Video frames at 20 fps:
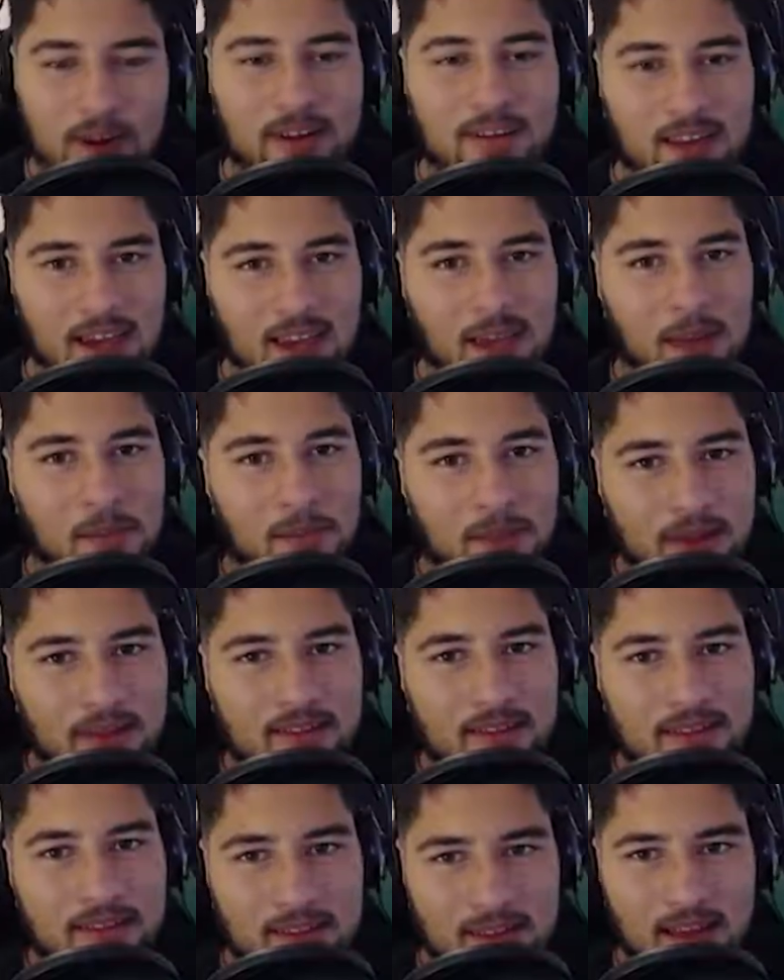the
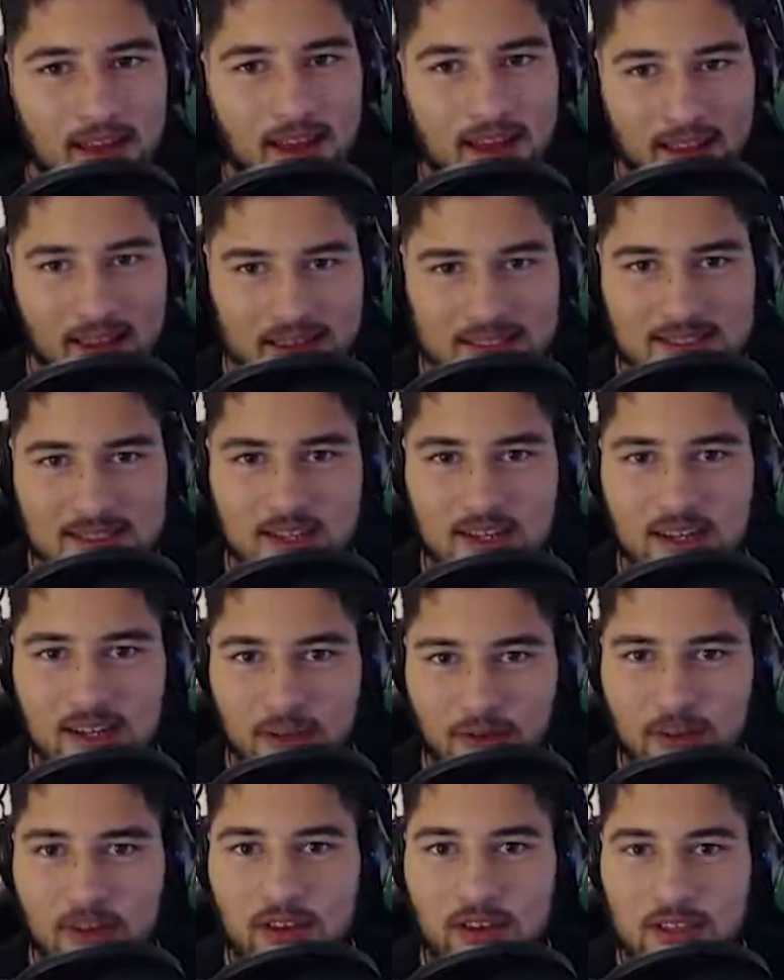gameplay that is there,
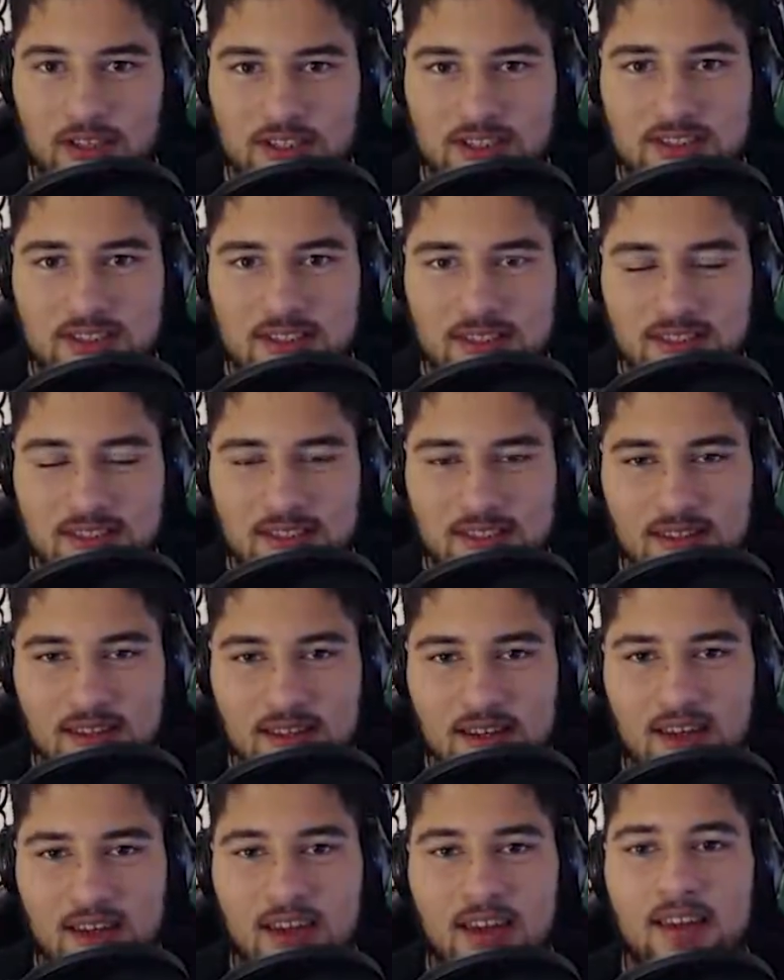the foundations,
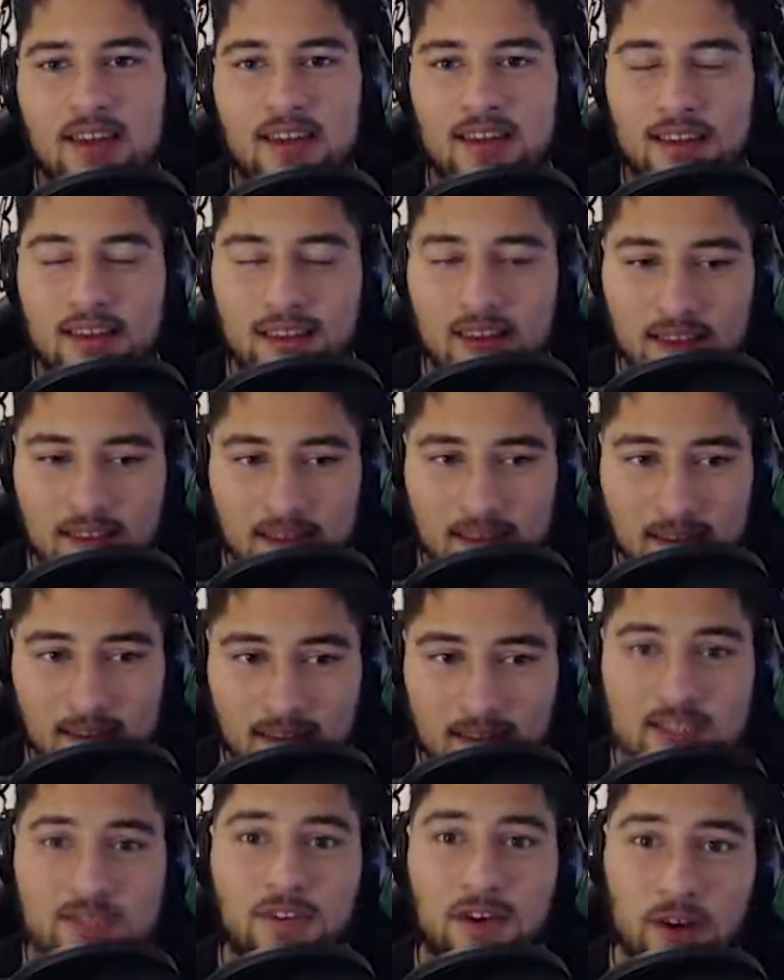
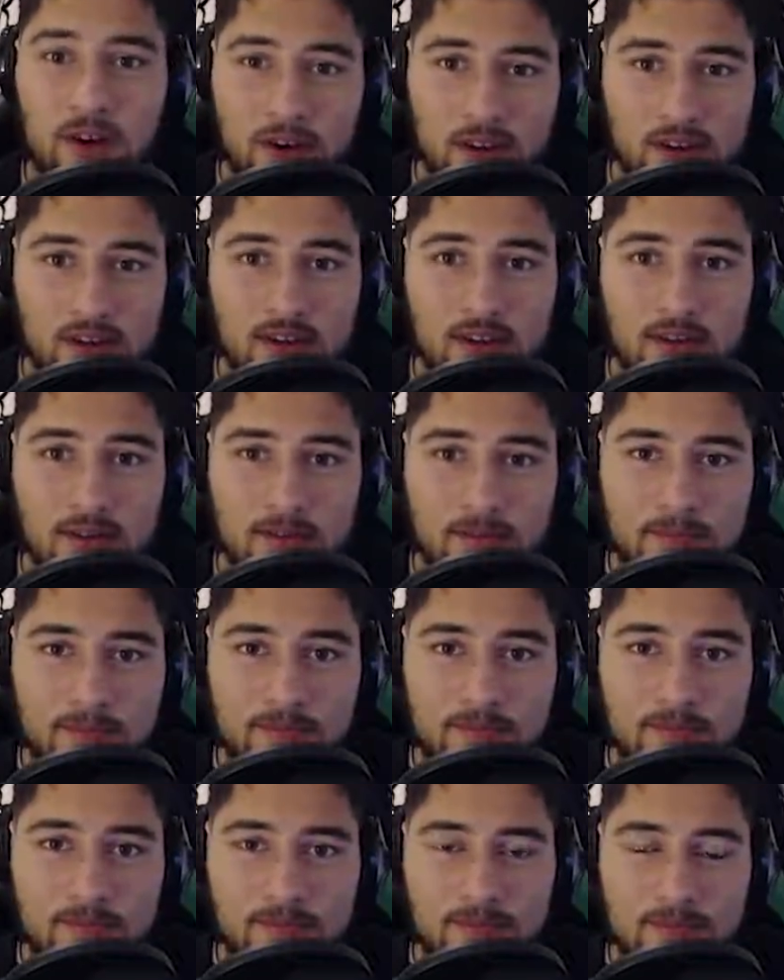is very good.
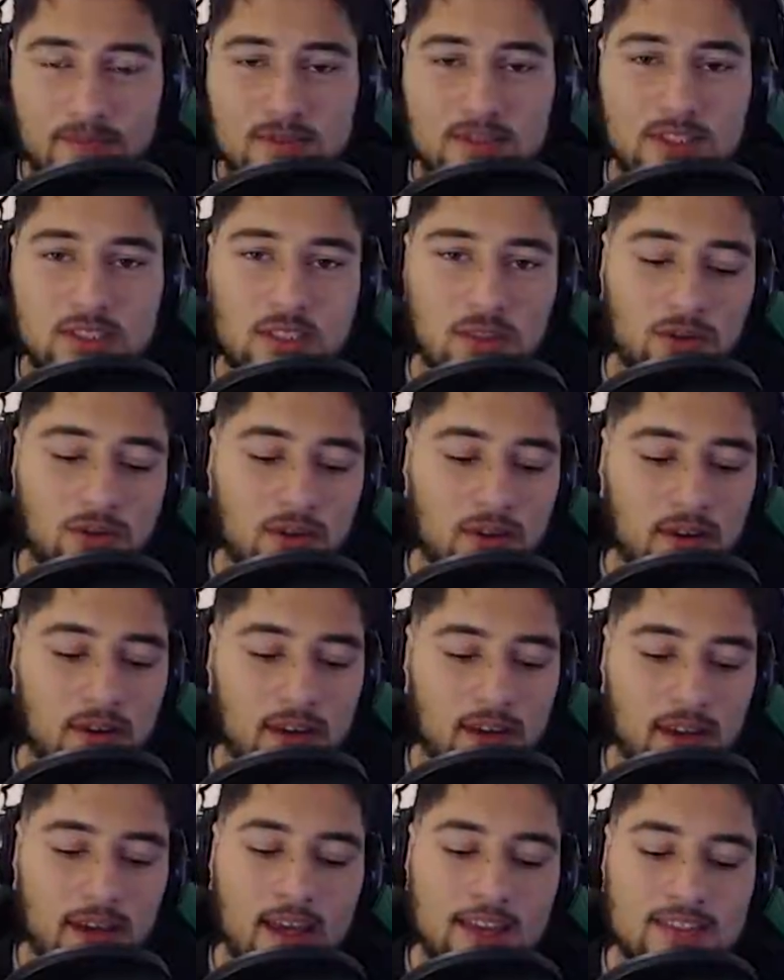So
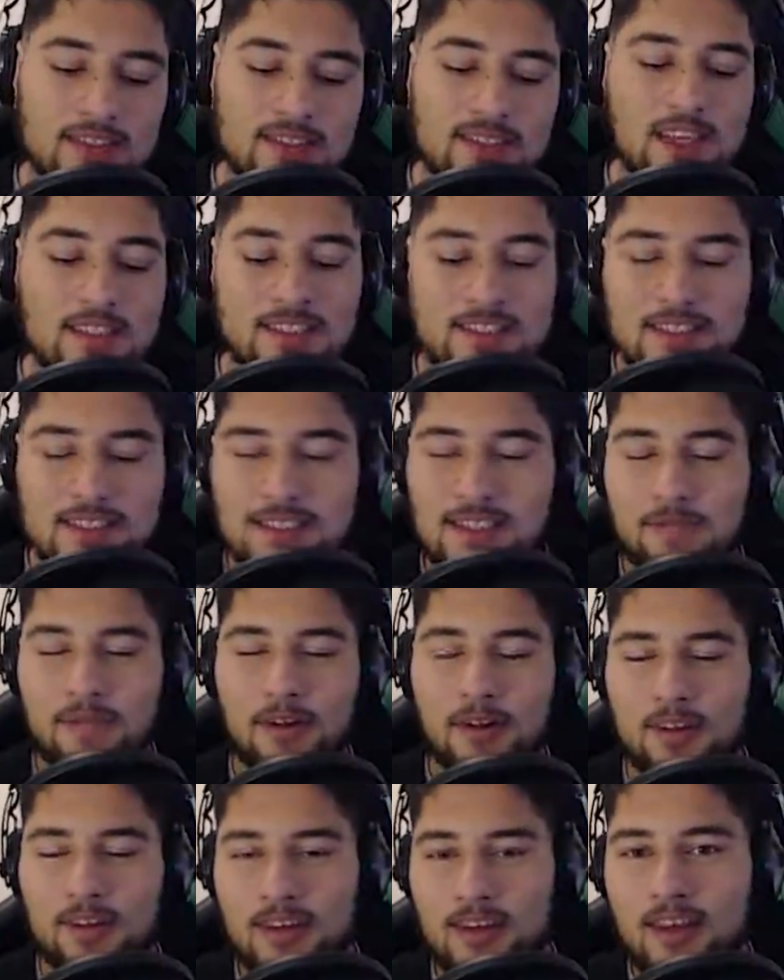it gets a 7
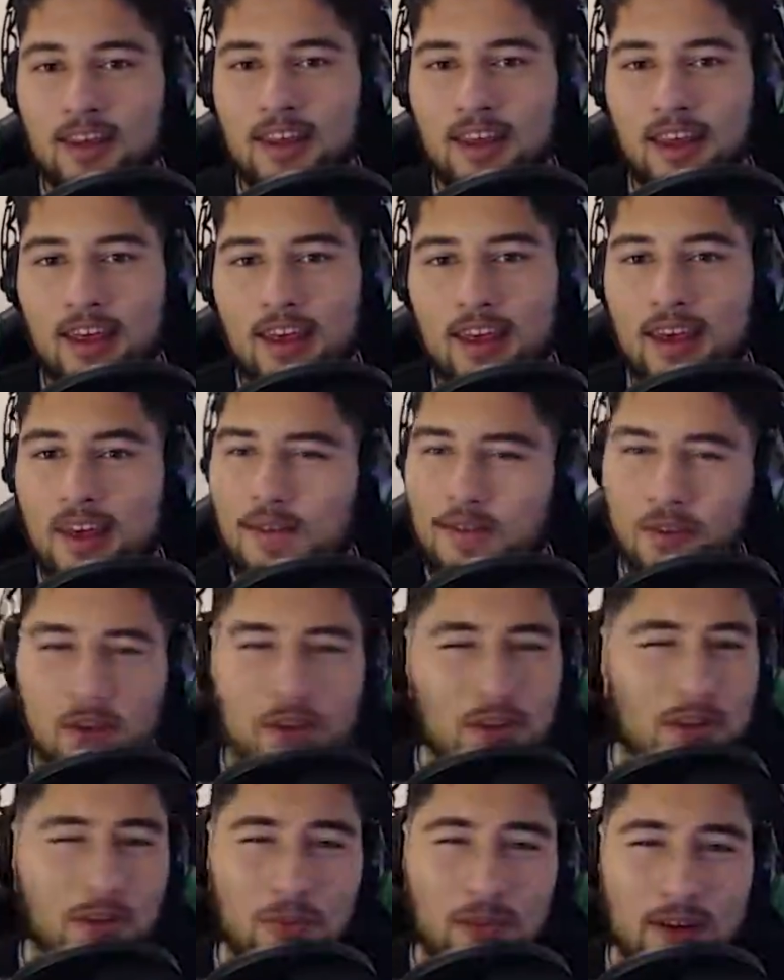out of 10. You throw it
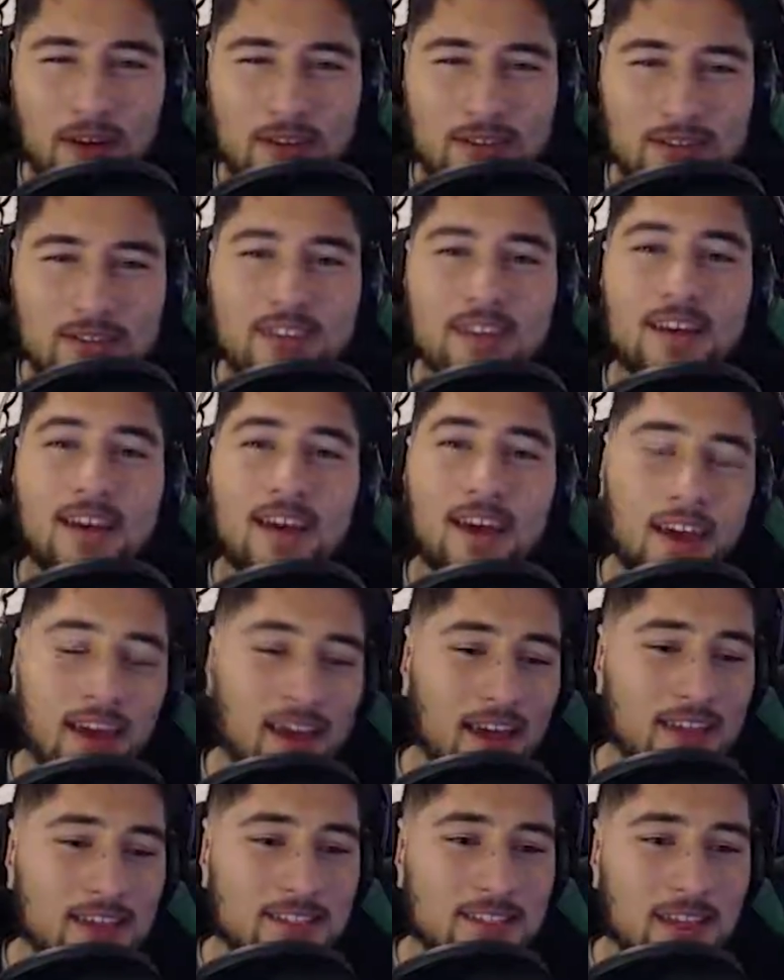down to ratings.
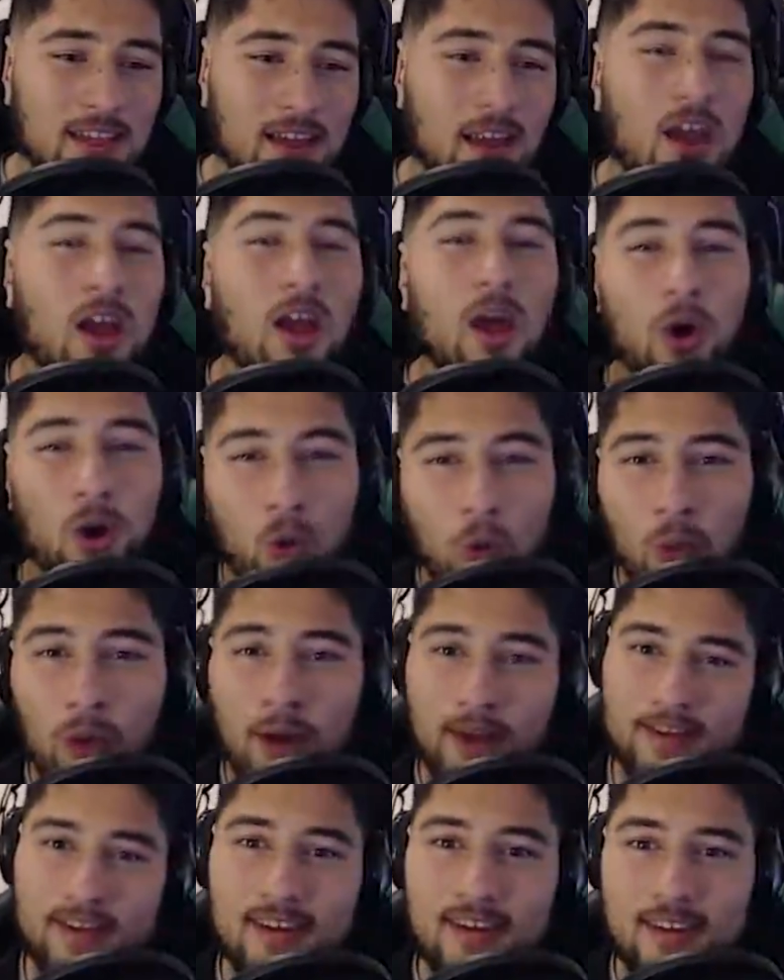It gets a
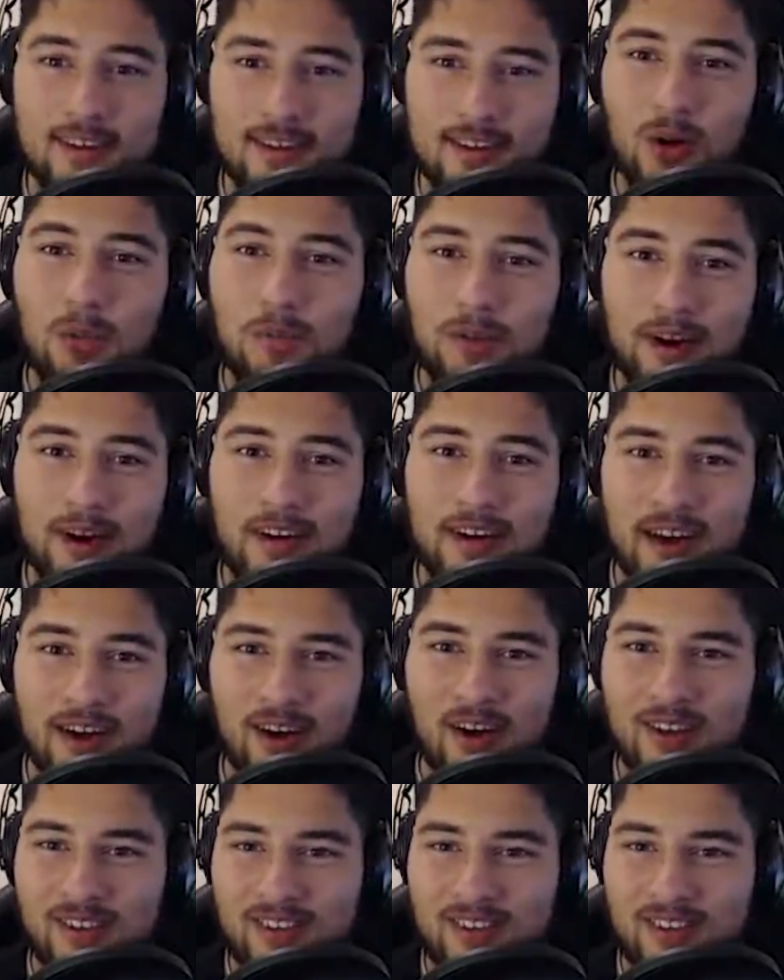wait. Don't buy now.